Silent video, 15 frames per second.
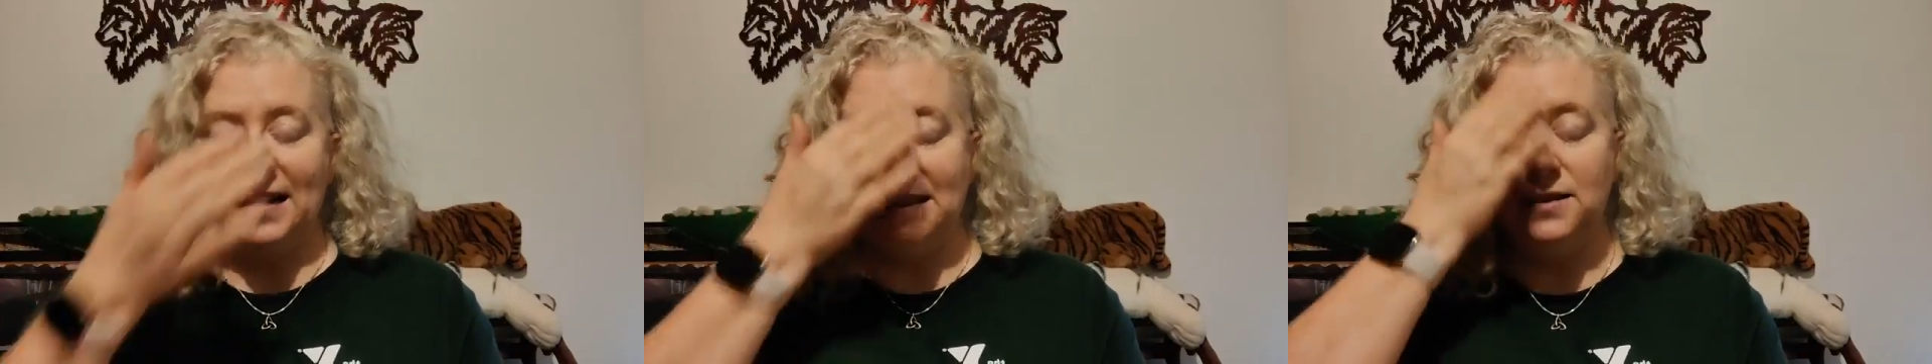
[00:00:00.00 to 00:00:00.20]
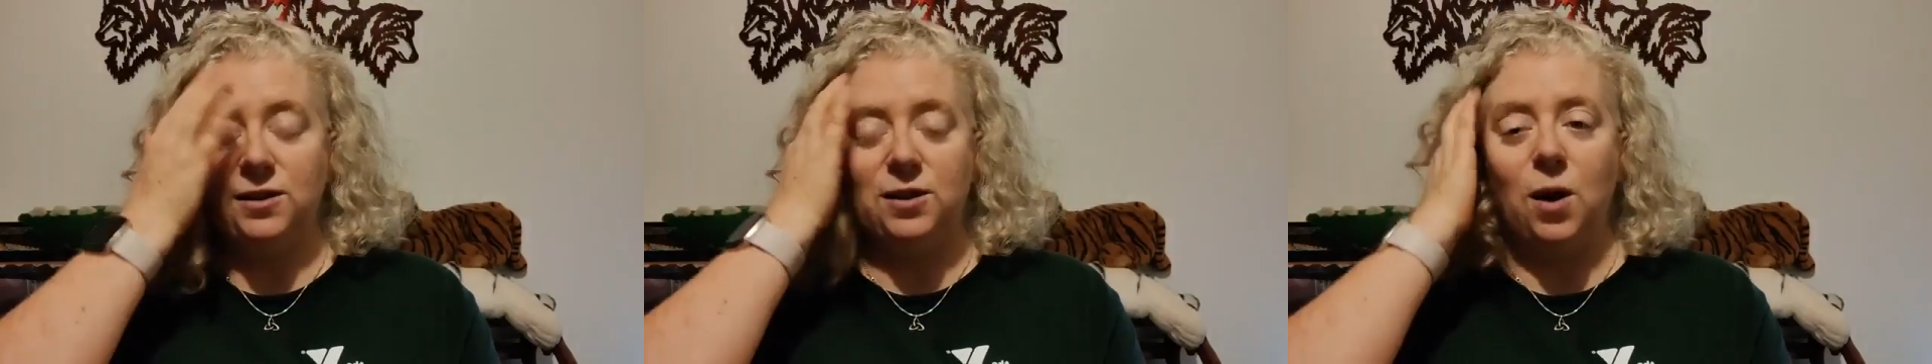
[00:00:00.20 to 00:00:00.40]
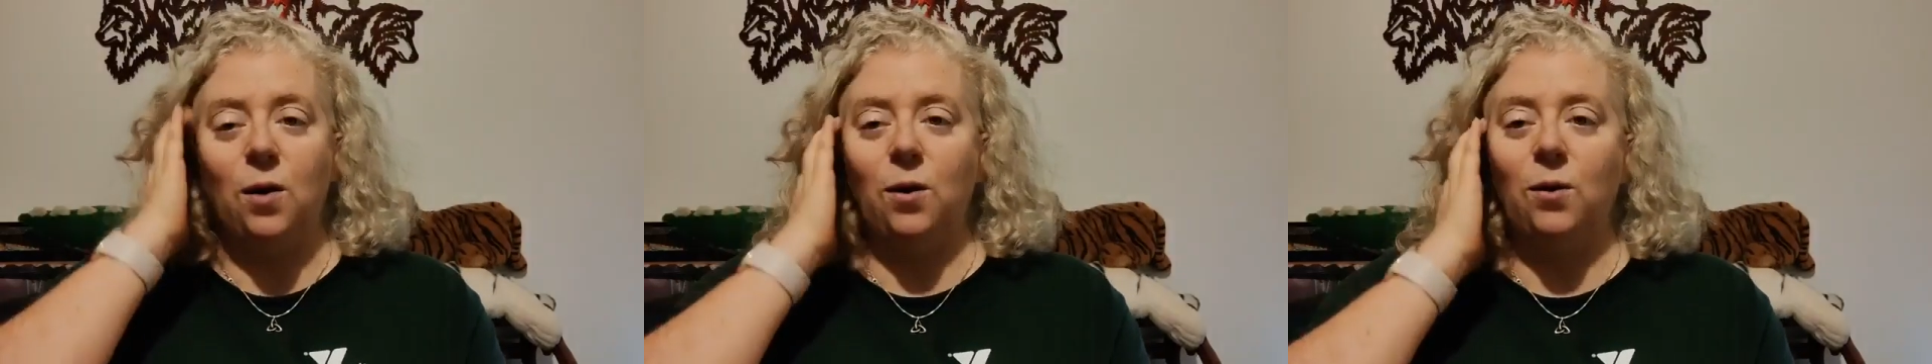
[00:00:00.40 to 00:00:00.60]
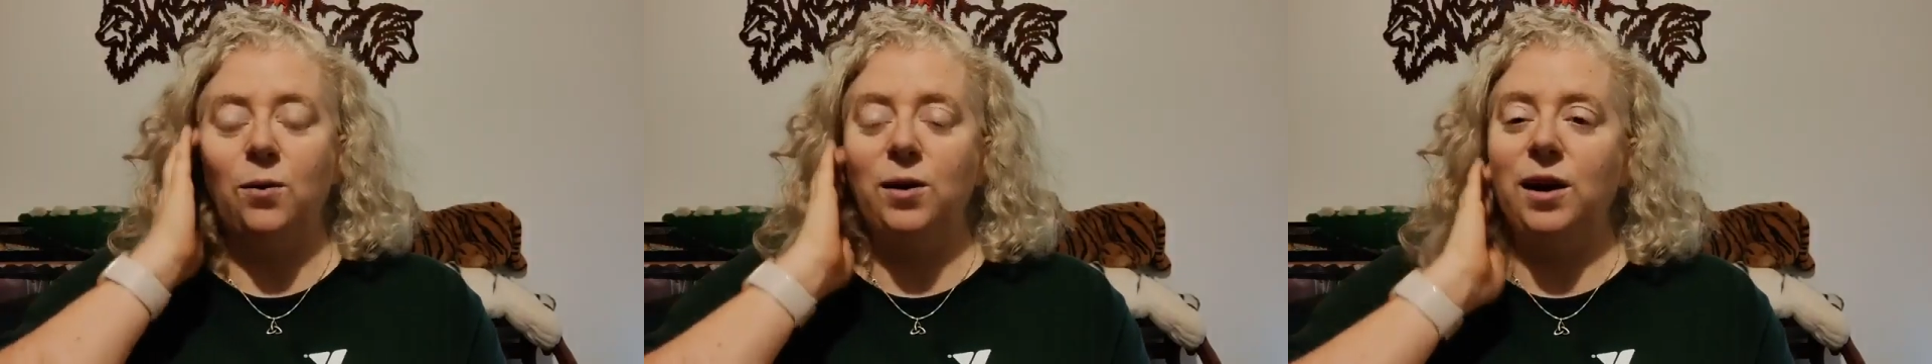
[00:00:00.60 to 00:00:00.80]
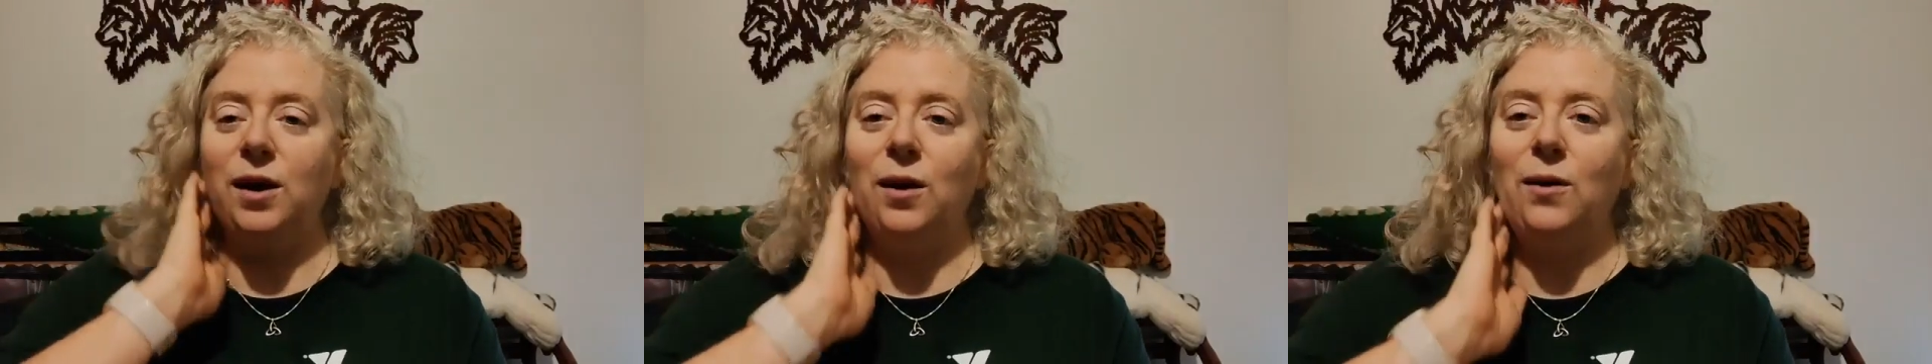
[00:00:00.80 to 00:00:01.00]
And so,
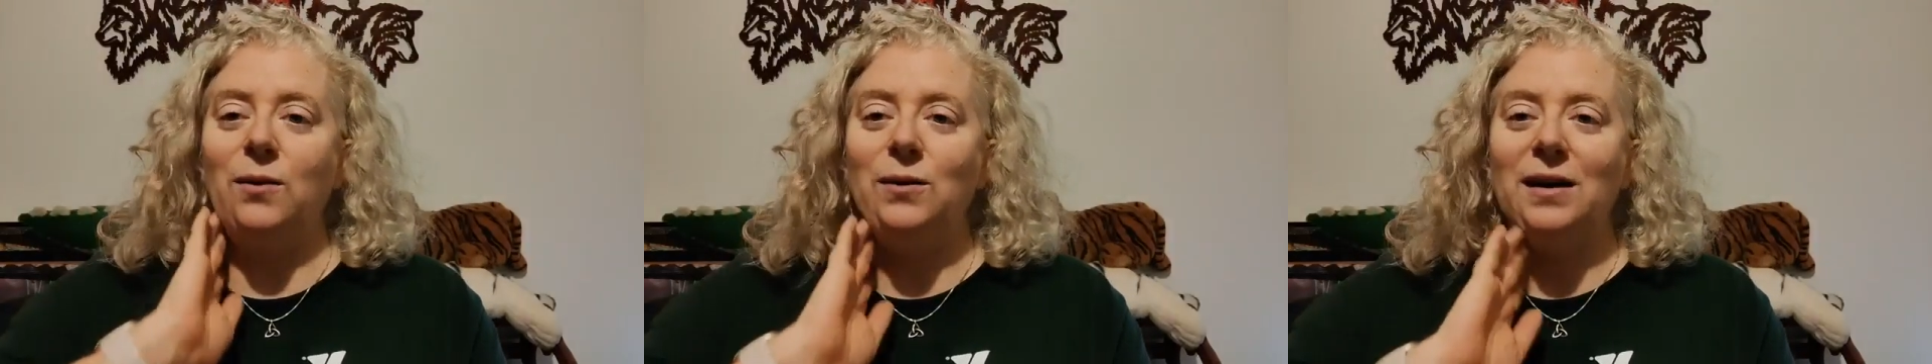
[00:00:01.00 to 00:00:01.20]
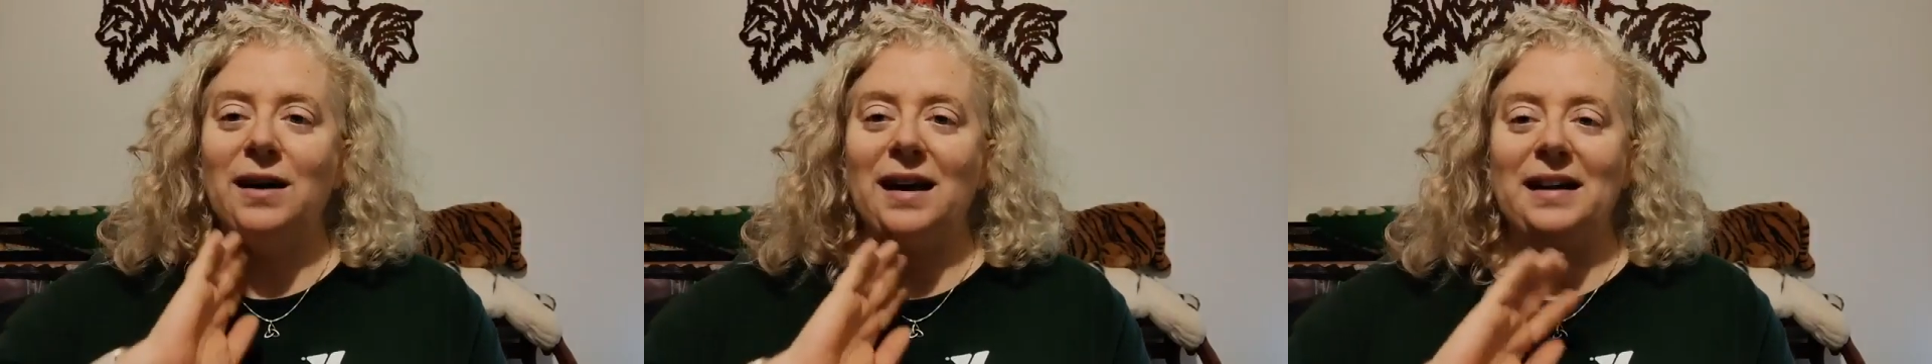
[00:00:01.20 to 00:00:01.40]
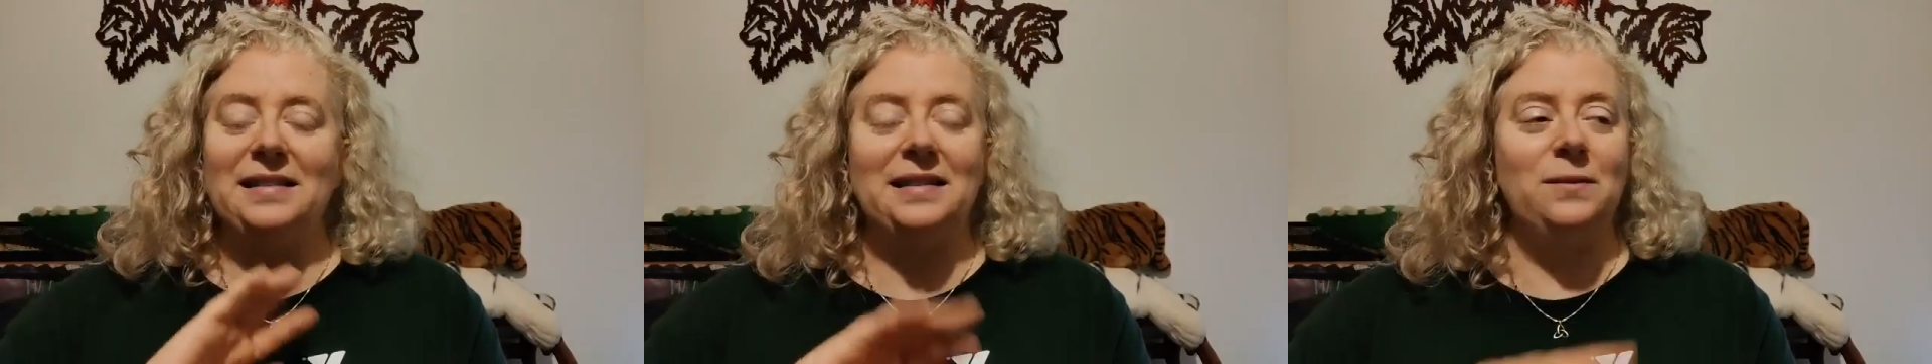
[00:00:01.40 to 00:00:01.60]
you know, I,